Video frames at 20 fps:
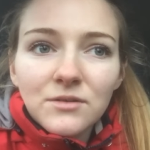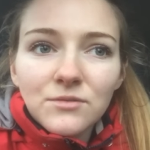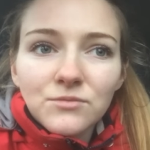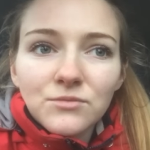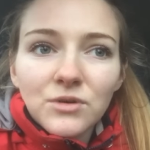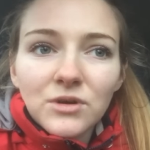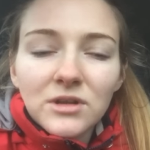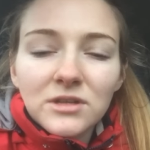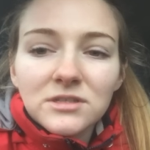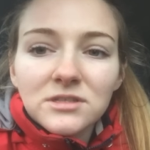
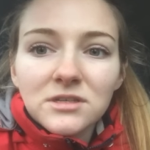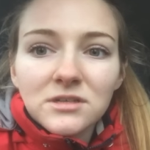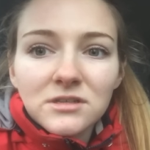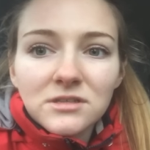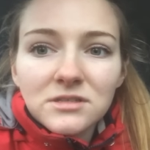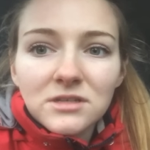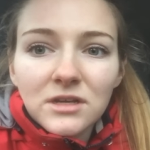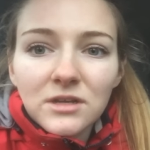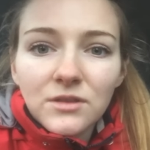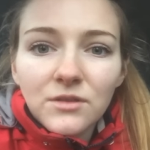run into the
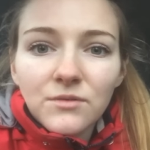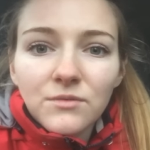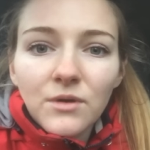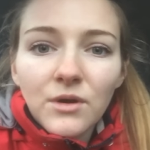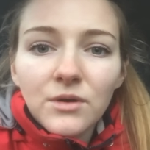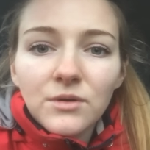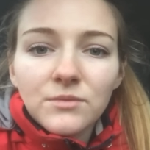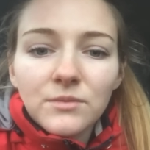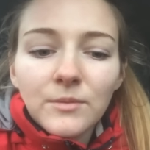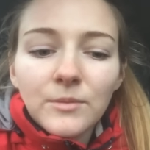other side of the
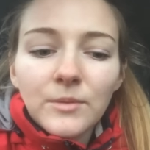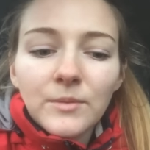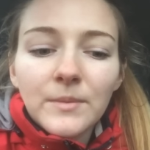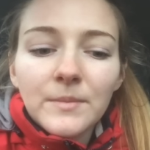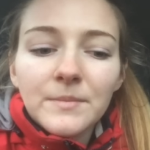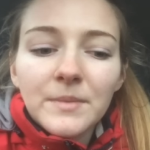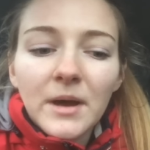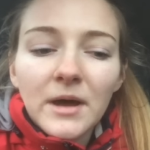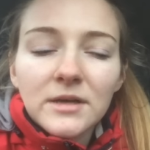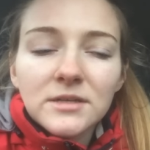road when we
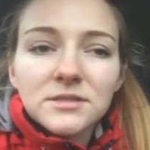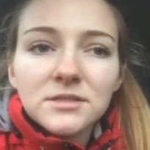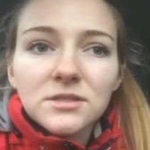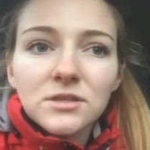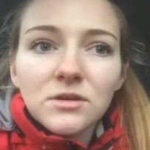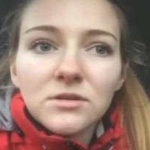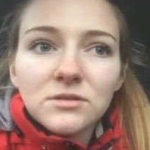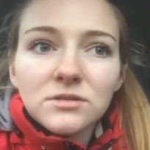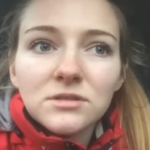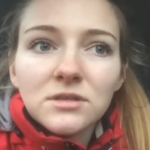went past
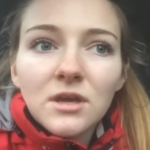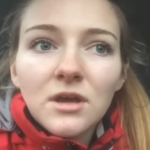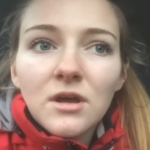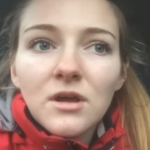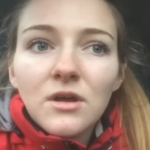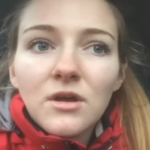those